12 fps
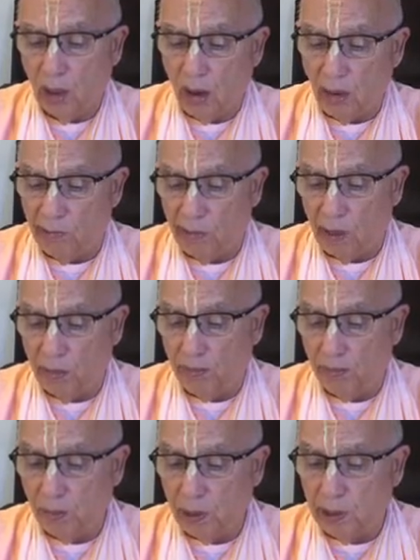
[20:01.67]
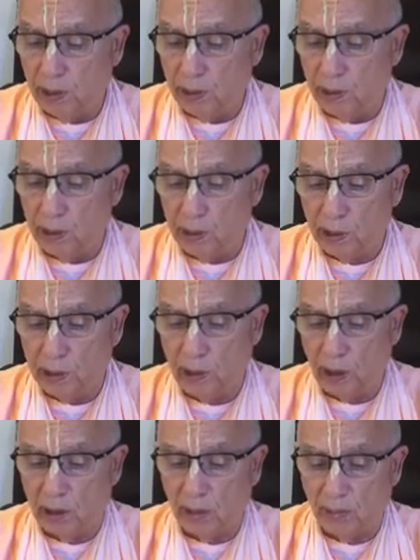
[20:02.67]
are very pleased in the
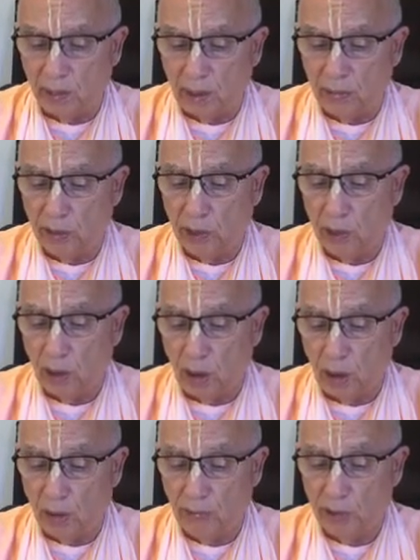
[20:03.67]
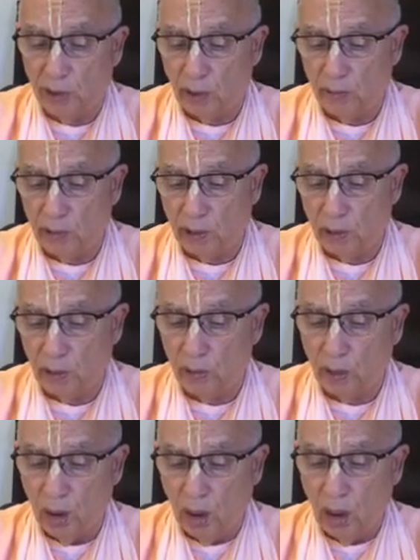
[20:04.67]
sentiment of servitude.
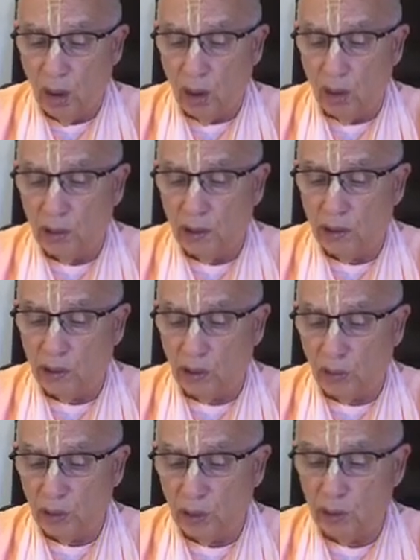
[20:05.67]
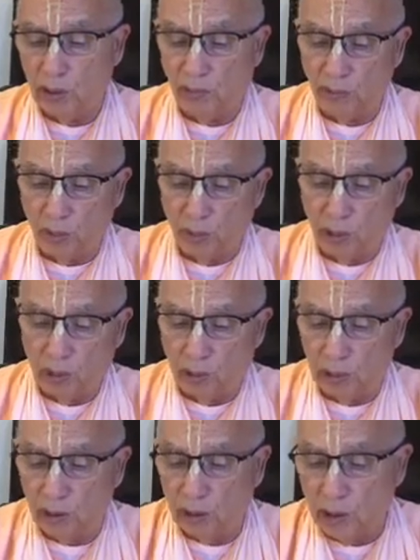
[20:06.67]
All the associates of Lord
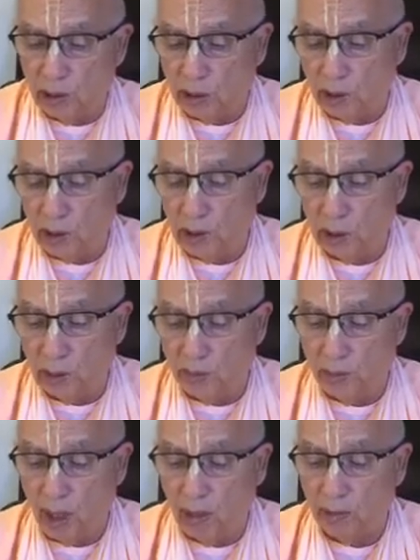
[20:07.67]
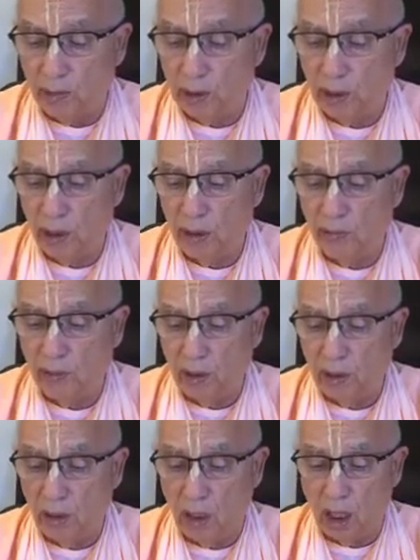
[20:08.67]
Krishna, such as Brahma, Shiva,
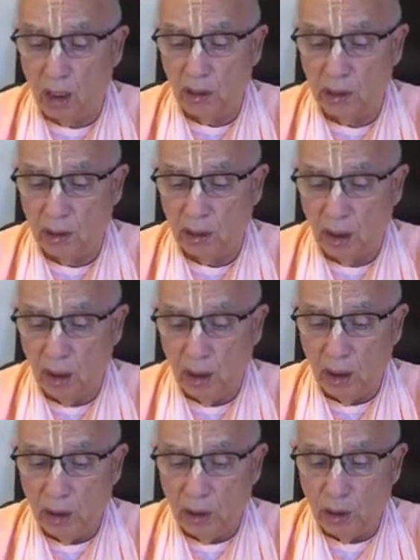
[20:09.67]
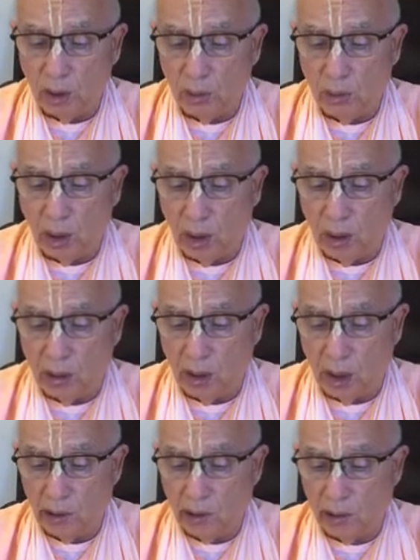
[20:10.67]
Narad, Shuka, and
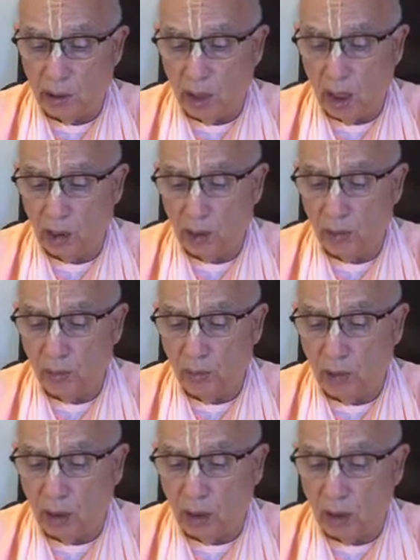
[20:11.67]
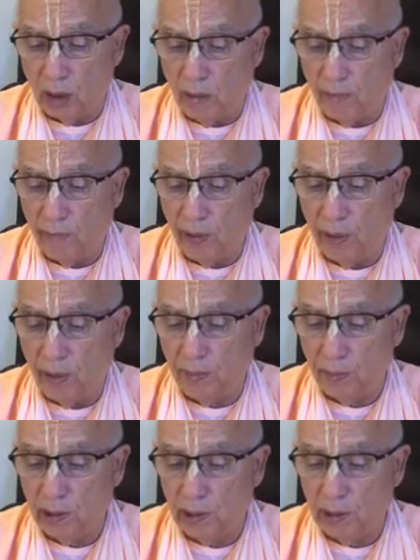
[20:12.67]
Sanat Kumar, are very
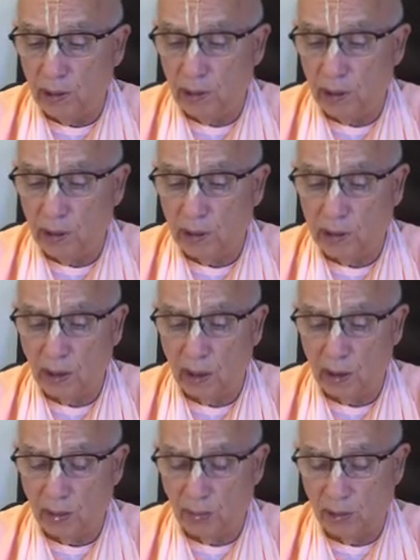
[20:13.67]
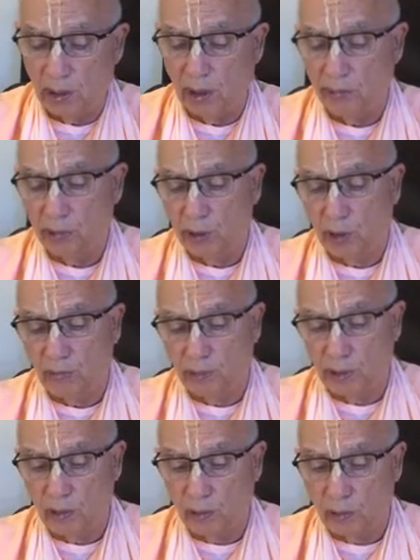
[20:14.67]
pleased in the sentiment of
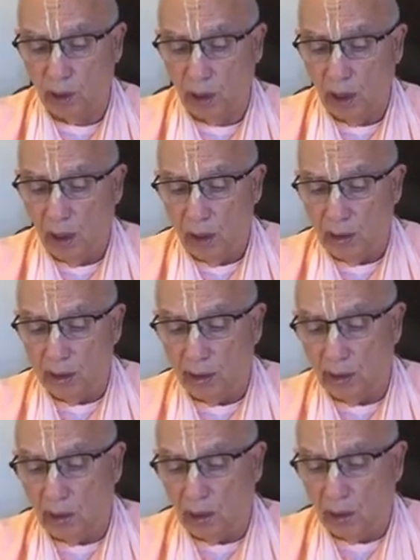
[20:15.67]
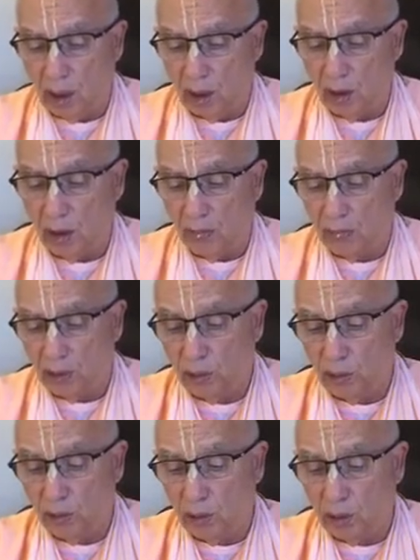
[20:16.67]
servitude. Nityananda
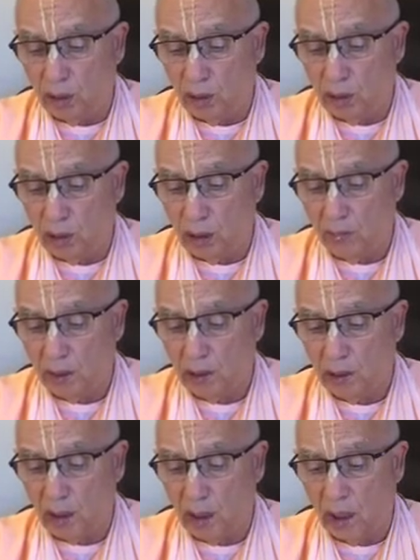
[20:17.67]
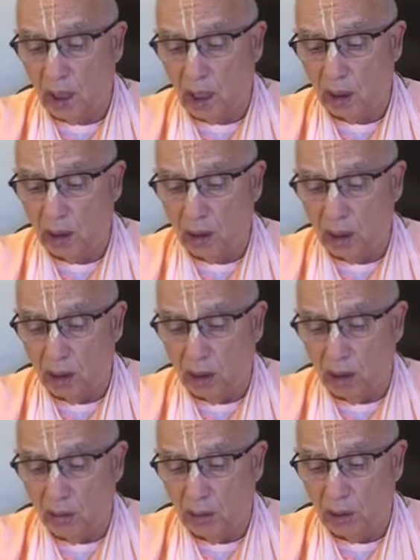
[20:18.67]
Baduta Sabate
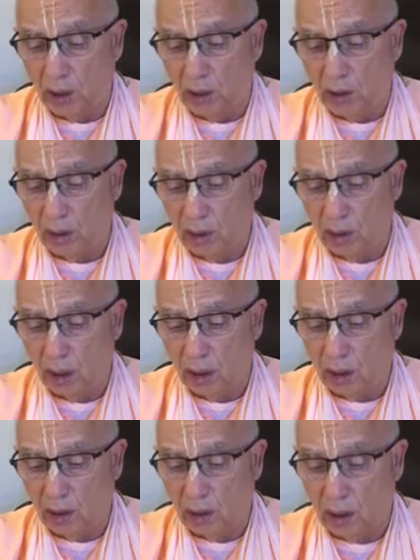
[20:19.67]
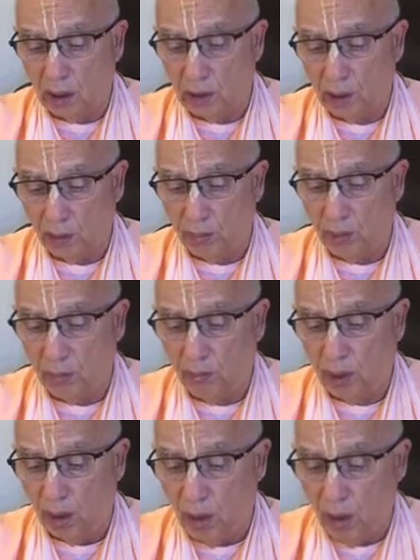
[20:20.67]
Agal Chaitanya Radasya
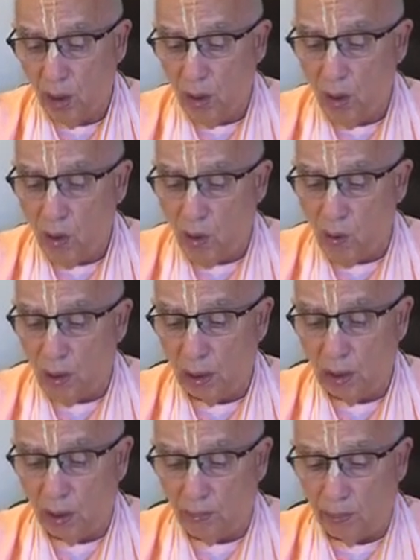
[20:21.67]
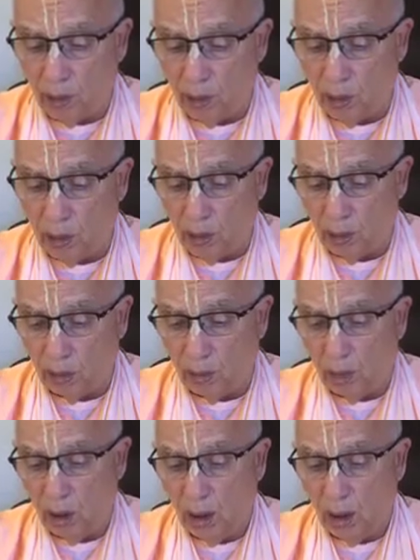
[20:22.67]
Preme Hoila Pagal.